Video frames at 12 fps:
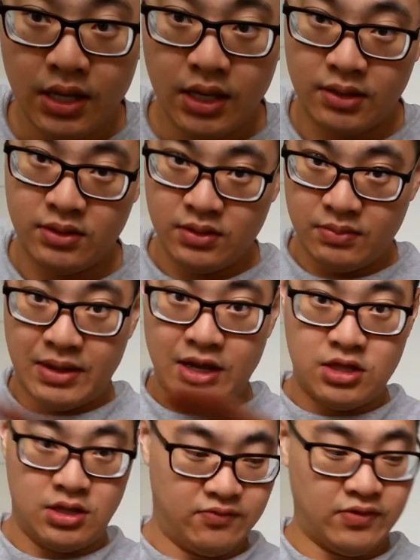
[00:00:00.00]
And
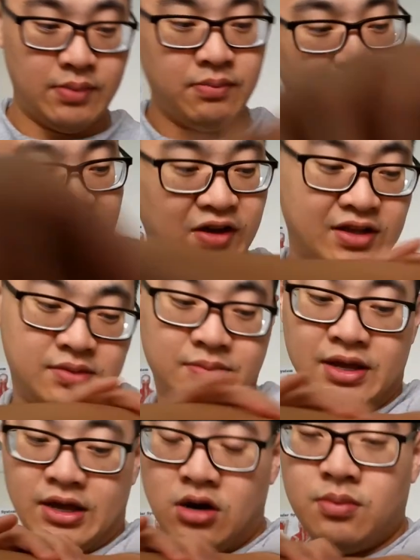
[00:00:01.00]
imagine if I'm affecting
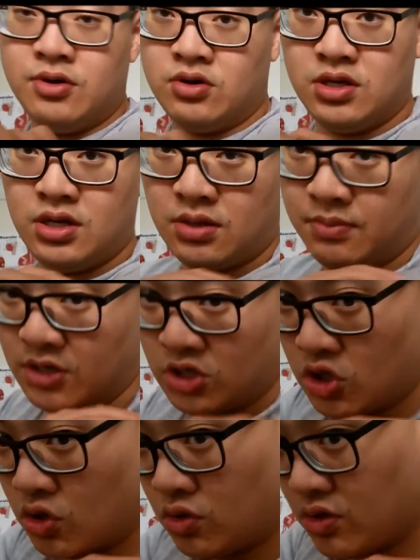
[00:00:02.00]
my elbow here, my
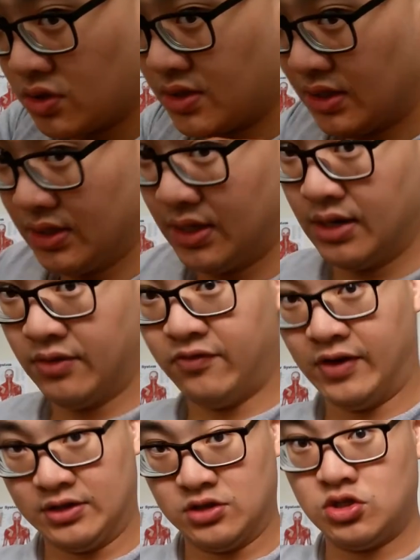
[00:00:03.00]
shoulder is going to get
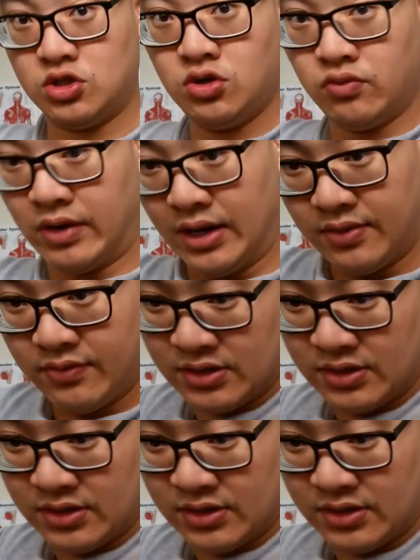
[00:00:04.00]
affected too, right?